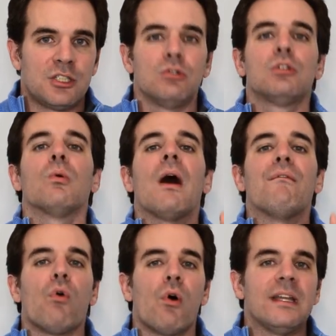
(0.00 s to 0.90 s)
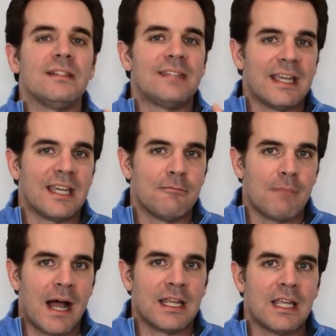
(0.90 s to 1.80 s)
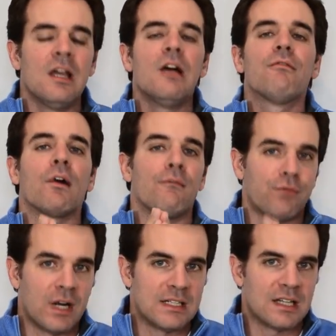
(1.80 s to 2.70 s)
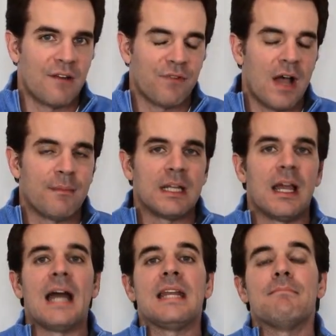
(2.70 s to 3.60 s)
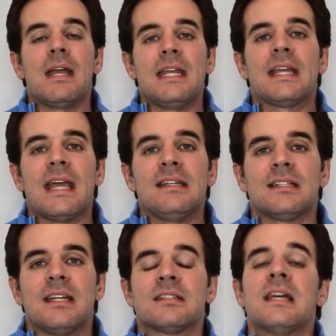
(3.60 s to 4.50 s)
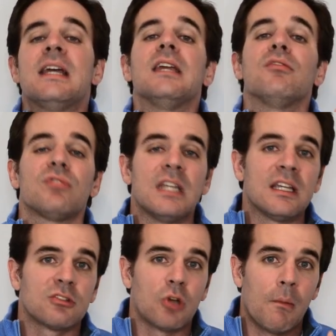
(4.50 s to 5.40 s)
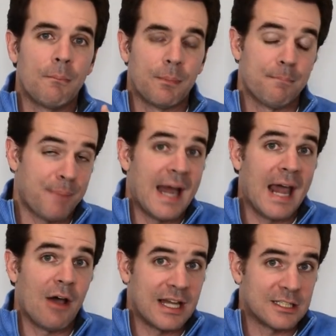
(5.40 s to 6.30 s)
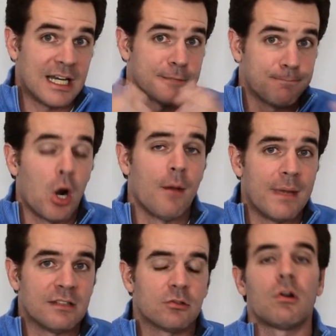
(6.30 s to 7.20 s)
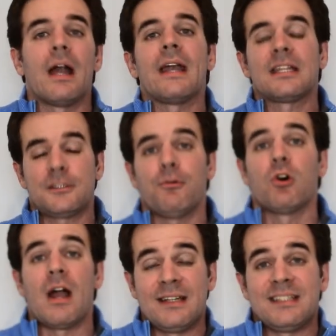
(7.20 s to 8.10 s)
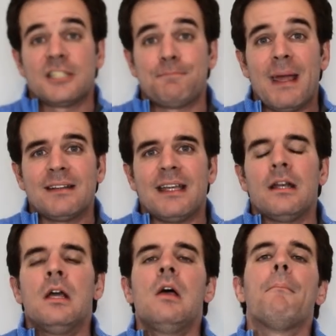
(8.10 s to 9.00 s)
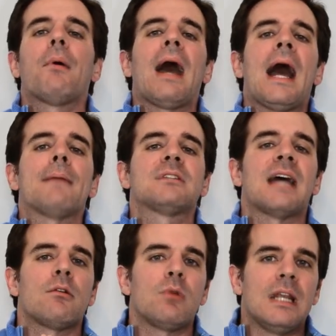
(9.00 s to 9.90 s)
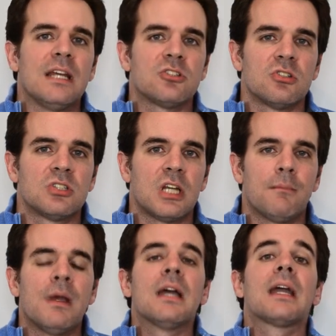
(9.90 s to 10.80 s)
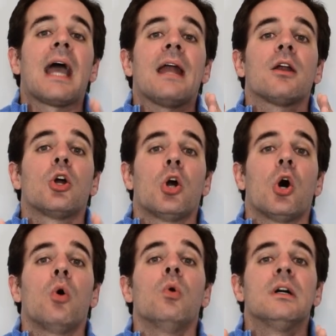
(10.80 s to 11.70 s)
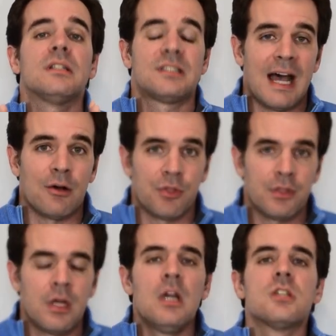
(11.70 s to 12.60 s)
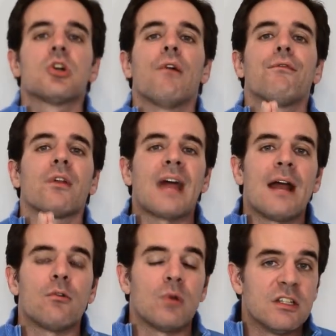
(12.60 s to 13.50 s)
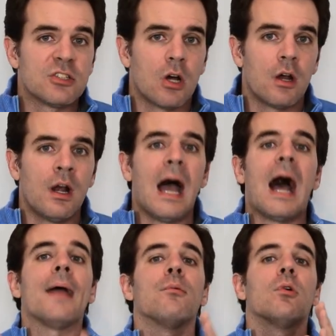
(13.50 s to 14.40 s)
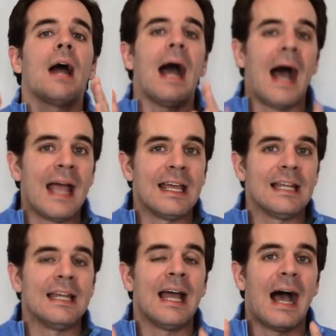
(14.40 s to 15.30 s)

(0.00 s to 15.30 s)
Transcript: you to avoid taking money from friends and family. And in many cases, if things don't pan out as promised or as expected, perhaps that relationship can go south. So for that reason, I would highly